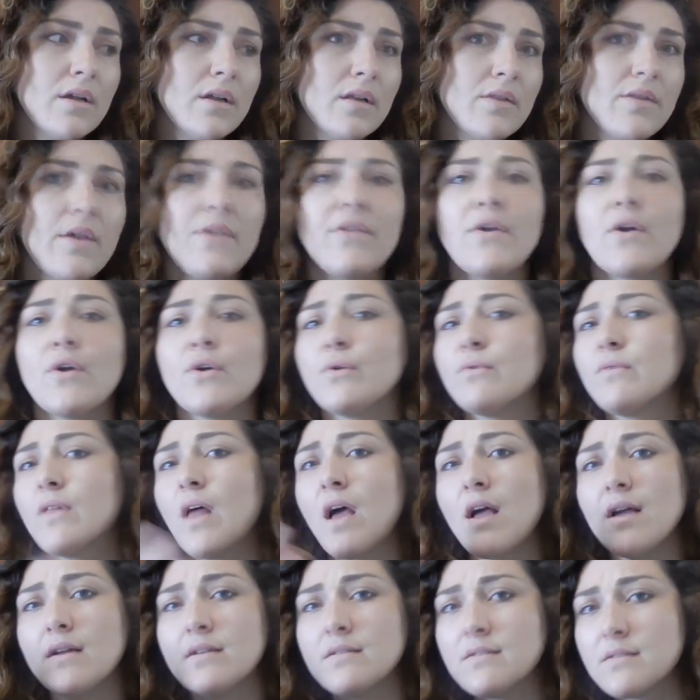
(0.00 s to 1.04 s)
that there are no
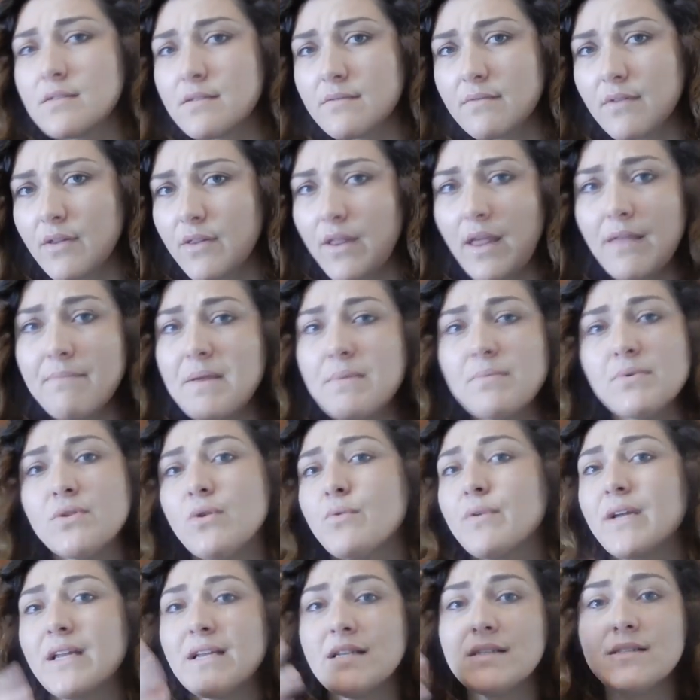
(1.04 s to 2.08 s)
lines, that people
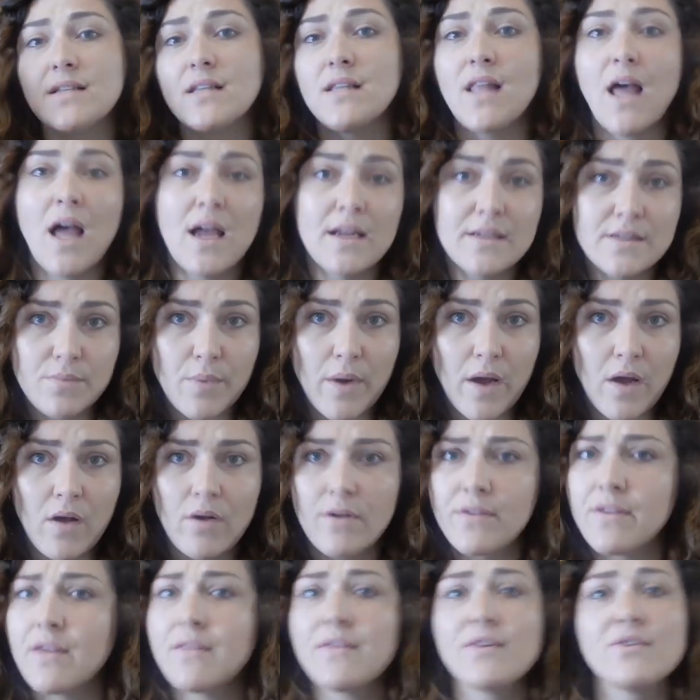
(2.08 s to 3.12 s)
don't get into lines well,
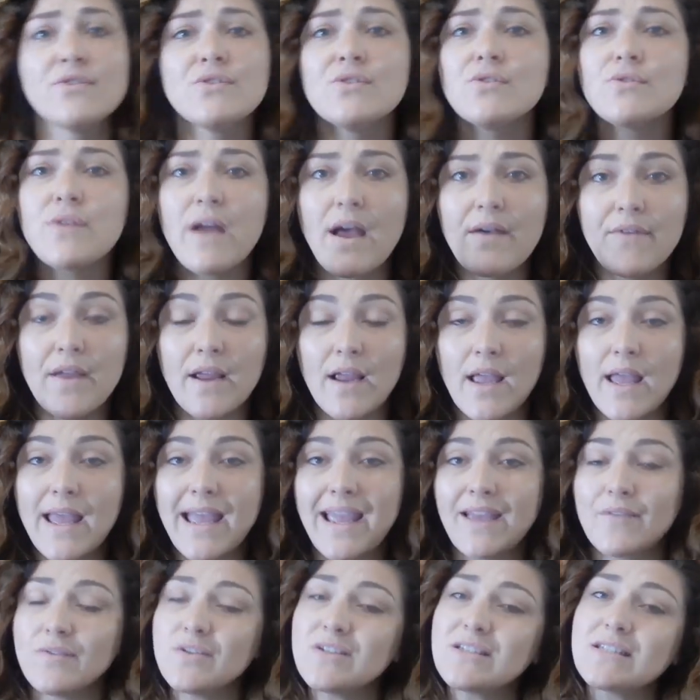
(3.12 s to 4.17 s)
or that there's traffic.
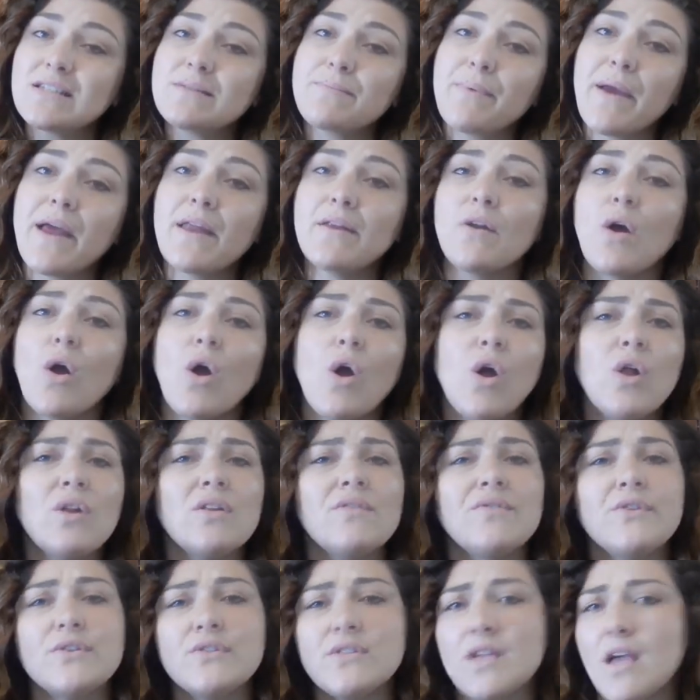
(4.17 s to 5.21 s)
If you spend all
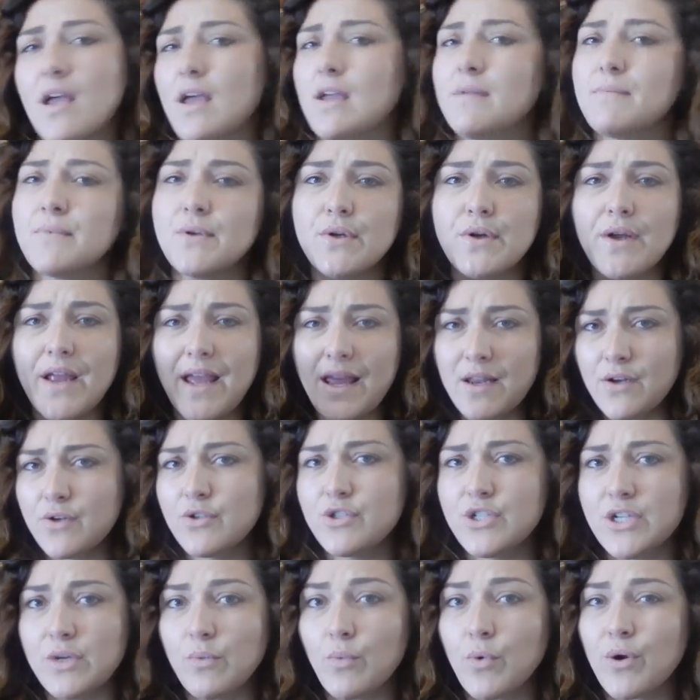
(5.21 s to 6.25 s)
of your time and your
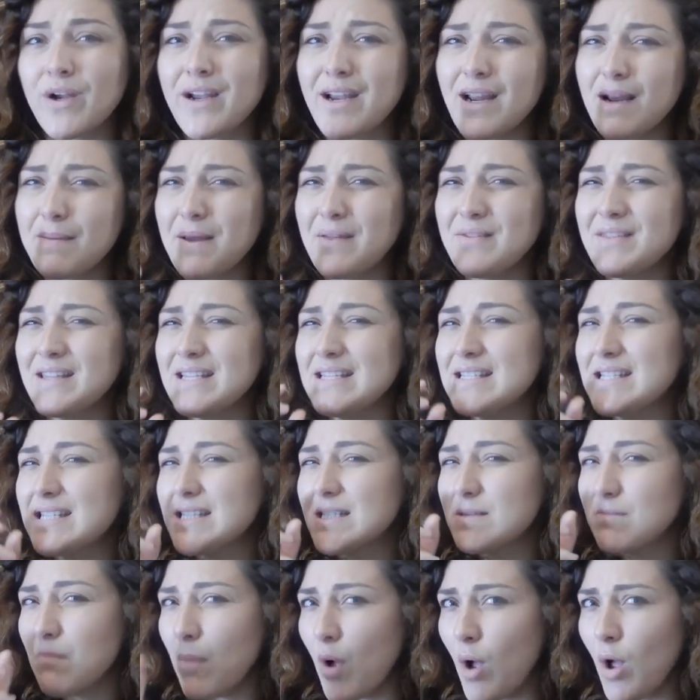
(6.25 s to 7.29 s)
energy worrying about these
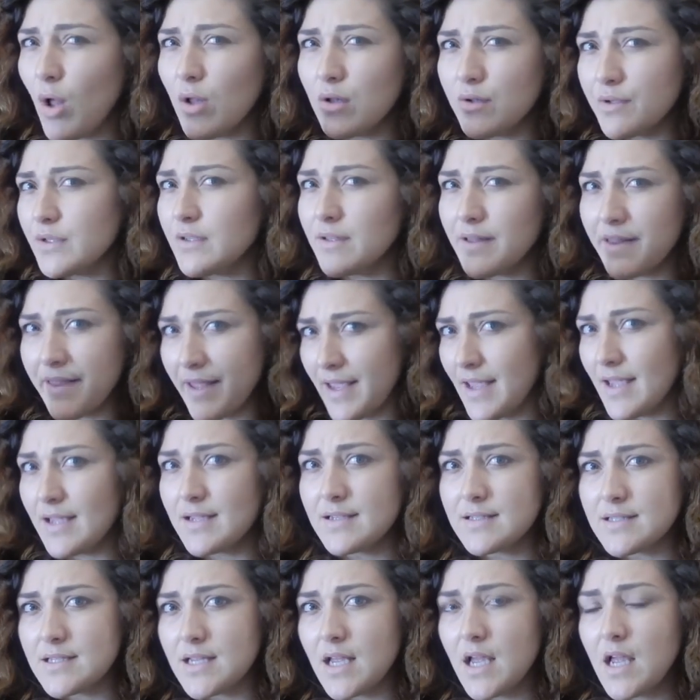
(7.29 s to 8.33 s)
small little
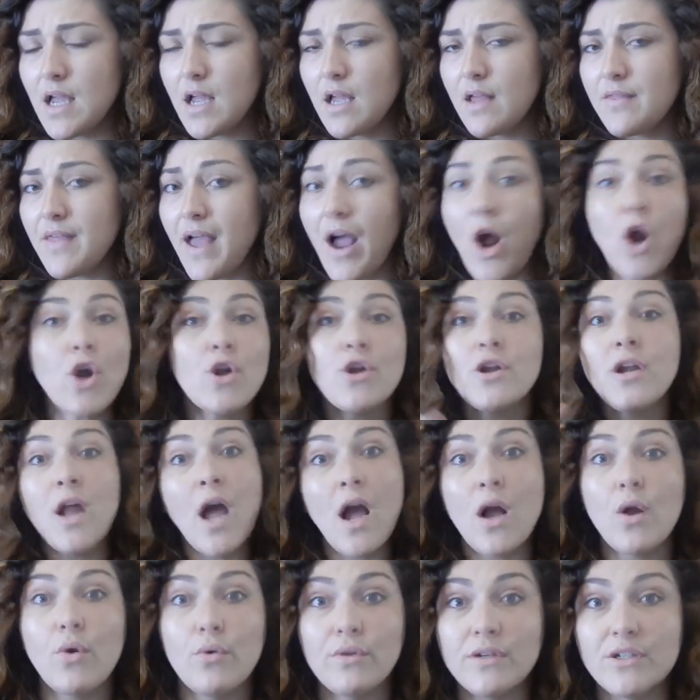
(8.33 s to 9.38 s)
things that are
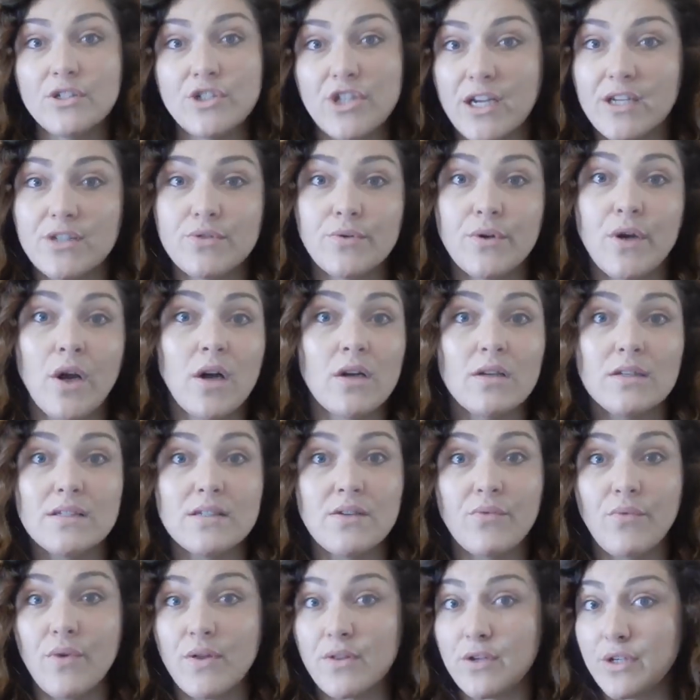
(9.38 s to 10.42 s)
not going to change regardless
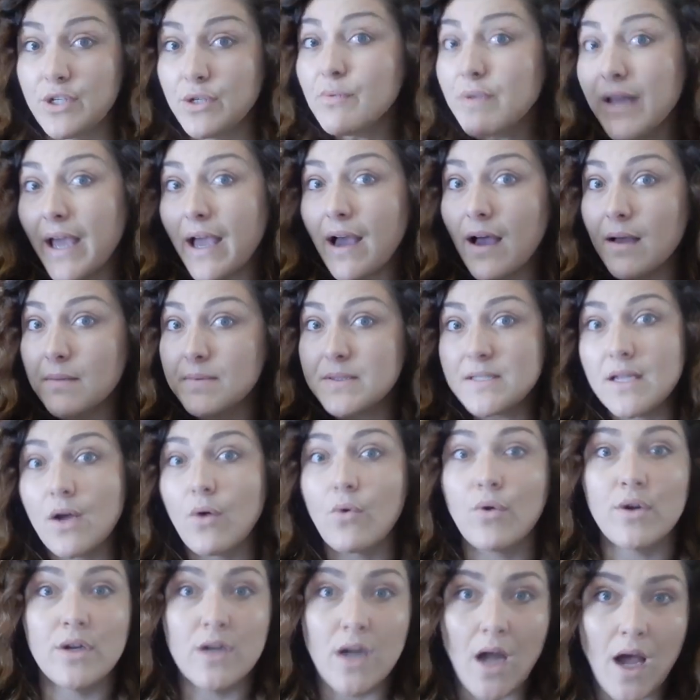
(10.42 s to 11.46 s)
of whether you get upset
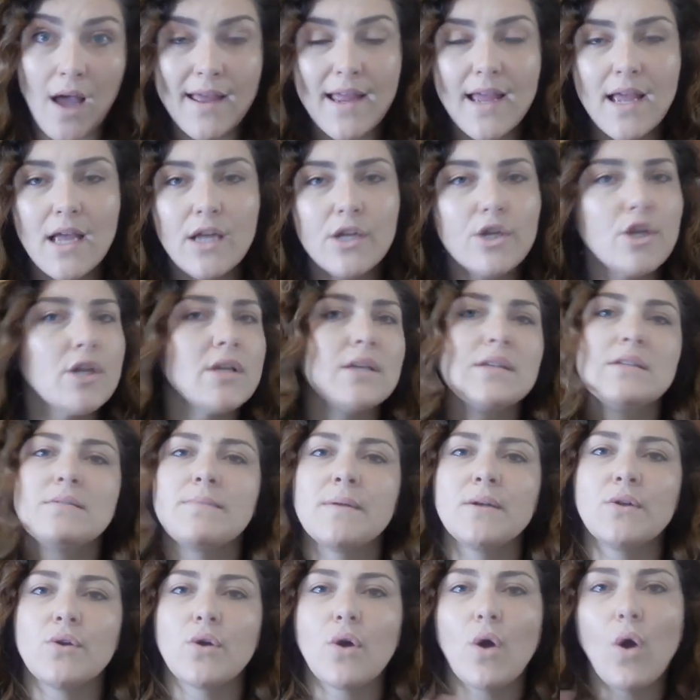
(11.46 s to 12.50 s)
or not, you're going to
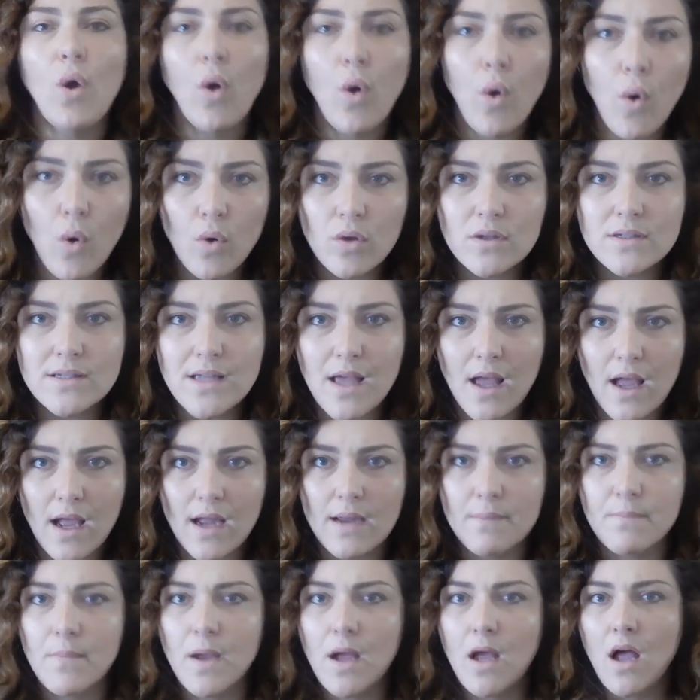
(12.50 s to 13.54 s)
spend your whole
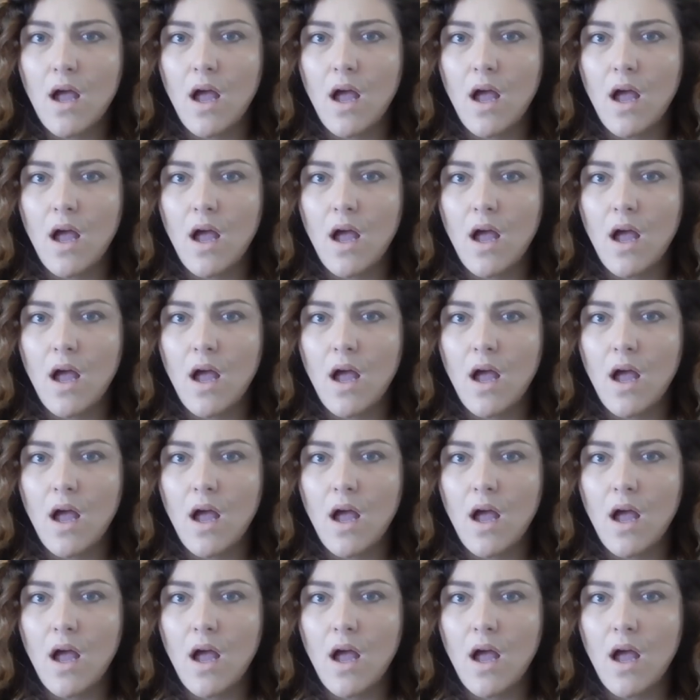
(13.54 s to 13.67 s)
time